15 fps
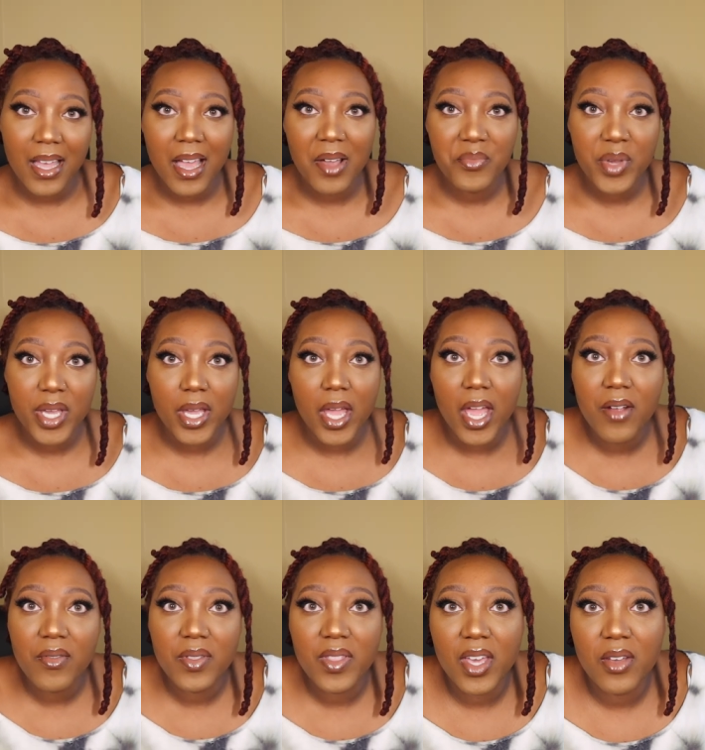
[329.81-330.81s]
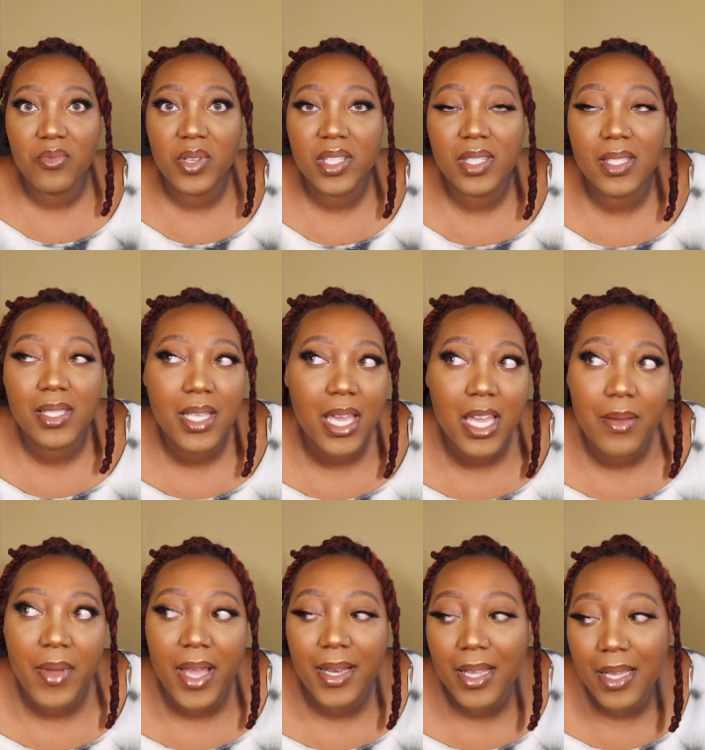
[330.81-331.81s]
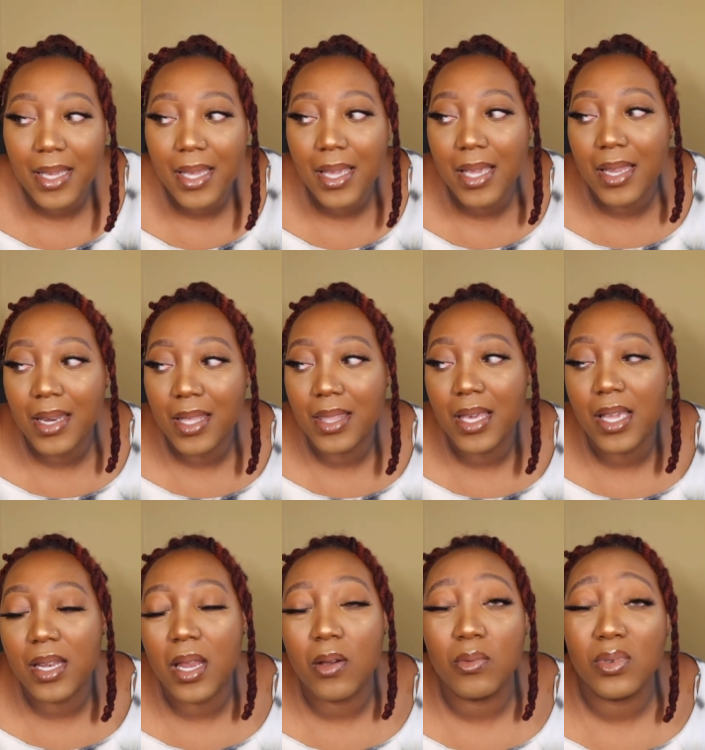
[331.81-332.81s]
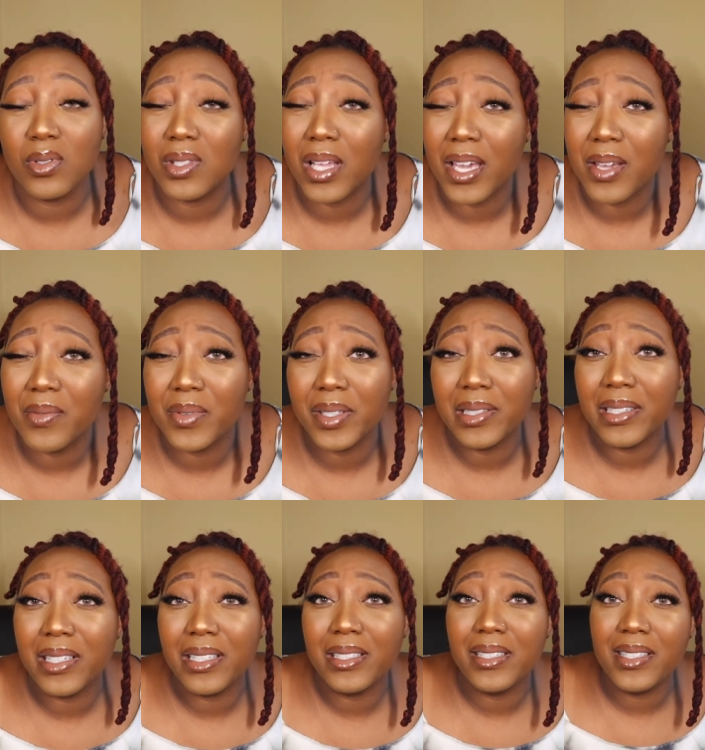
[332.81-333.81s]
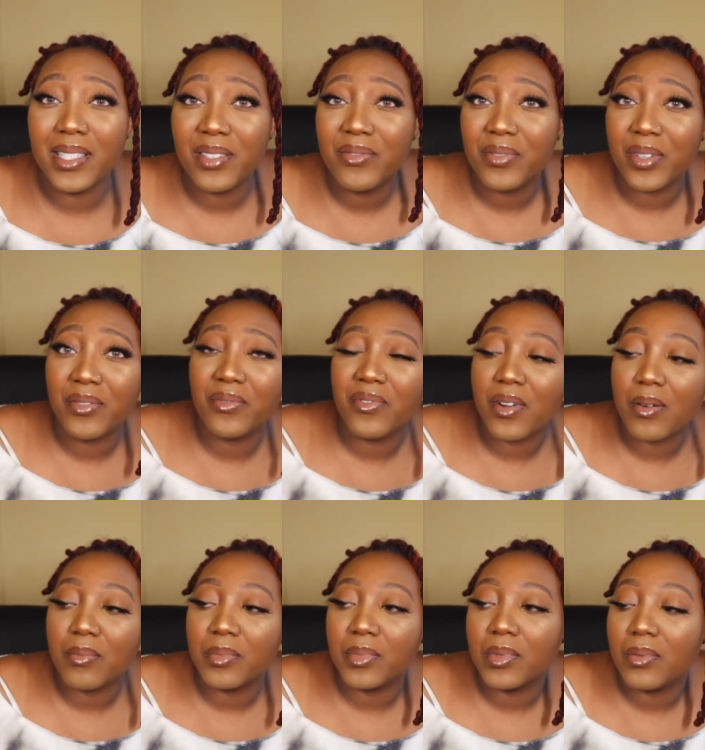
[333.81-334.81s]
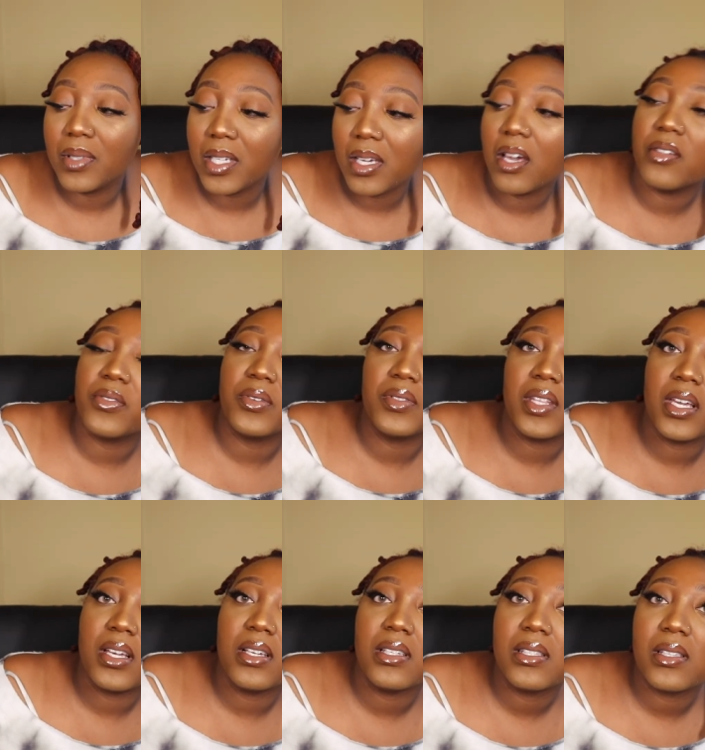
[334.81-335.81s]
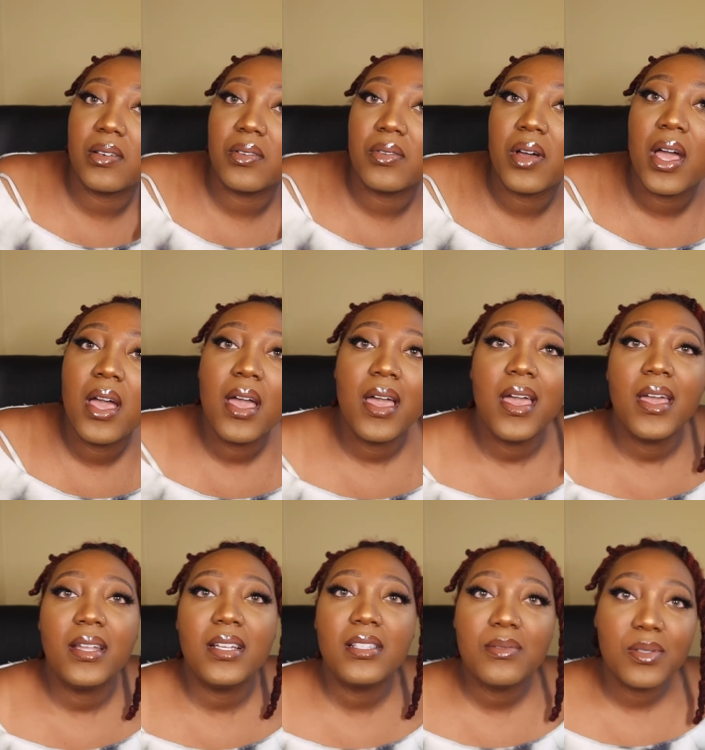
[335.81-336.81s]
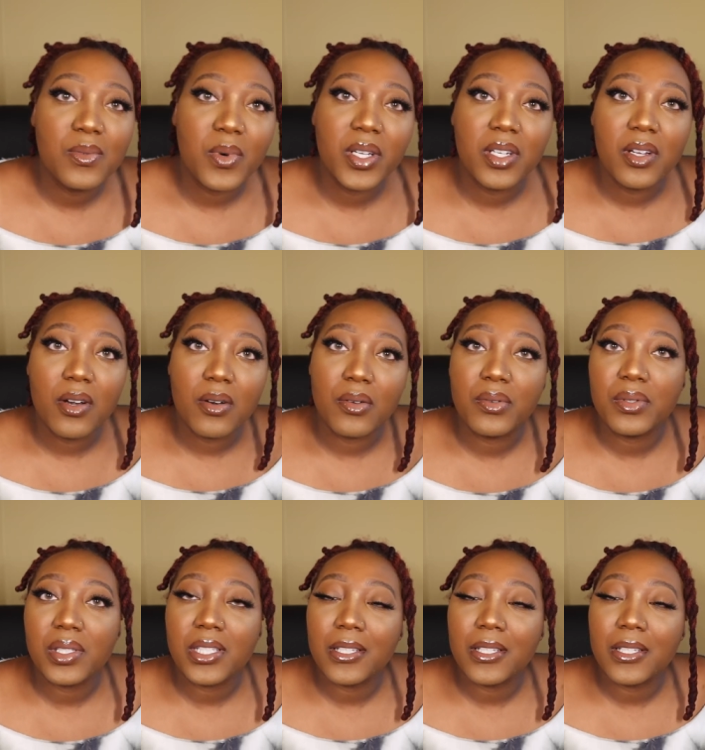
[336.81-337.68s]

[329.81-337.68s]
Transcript: I mean everything was the same I didn't get anything that was like really different from the other thing so this was one of those